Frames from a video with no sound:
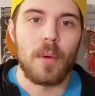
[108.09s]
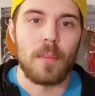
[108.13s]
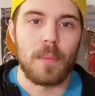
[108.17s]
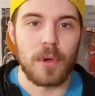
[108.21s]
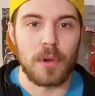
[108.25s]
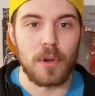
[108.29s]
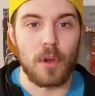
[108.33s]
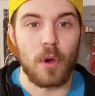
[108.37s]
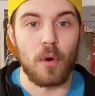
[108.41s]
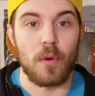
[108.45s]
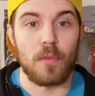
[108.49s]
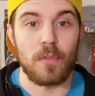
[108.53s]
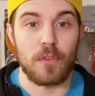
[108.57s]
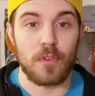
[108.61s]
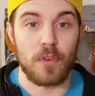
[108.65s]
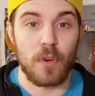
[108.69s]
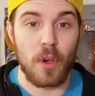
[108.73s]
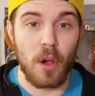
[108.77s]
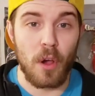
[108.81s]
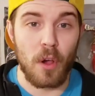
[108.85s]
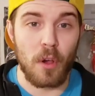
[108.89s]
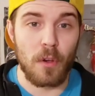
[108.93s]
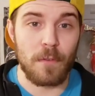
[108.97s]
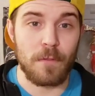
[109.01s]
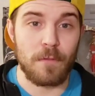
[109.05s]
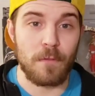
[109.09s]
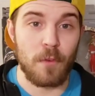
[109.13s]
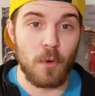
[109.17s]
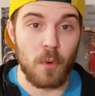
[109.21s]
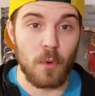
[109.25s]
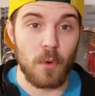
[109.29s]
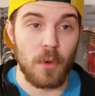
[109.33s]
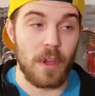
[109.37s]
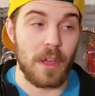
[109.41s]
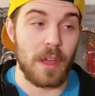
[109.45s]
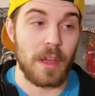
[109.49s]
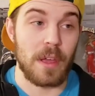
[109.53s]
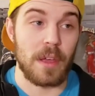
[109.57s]
But overall,
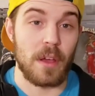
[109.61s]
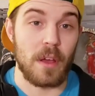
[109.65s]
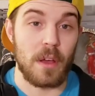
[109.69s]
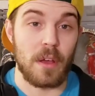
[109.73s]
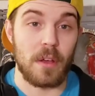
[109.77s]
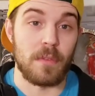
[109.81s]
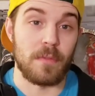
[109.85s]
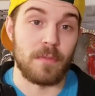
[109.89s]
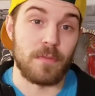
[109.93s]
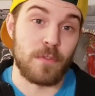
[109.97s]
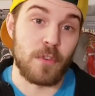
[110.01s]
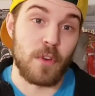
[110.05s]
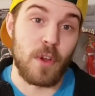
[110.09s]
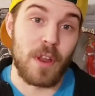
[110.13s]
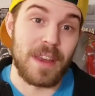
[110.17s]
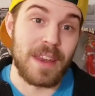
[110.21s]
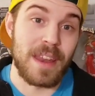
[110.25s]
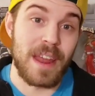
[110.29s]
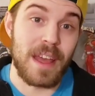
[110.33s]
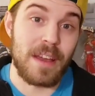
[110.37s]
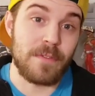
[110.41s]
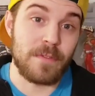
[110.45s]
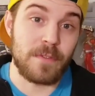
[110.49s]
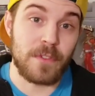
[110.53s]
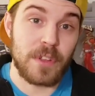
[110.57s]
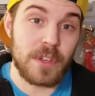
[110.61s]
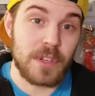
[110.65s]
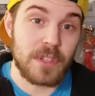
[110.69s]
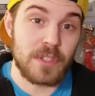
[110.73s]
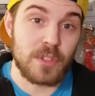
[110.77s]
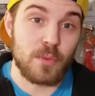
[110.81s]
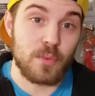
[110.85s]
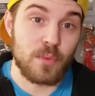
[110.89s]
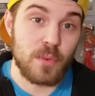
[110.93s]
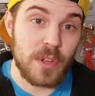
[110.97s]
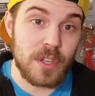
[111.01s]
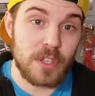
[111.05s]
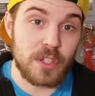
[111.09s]
for a
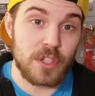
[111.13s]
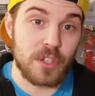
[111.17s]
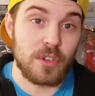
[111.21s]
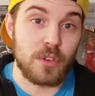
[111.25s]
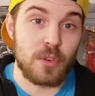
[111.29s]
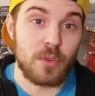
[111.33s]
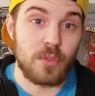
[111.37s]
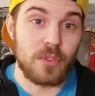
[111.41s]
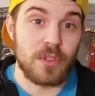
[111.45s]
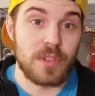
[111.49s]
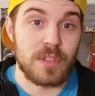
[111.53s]
Netflix original,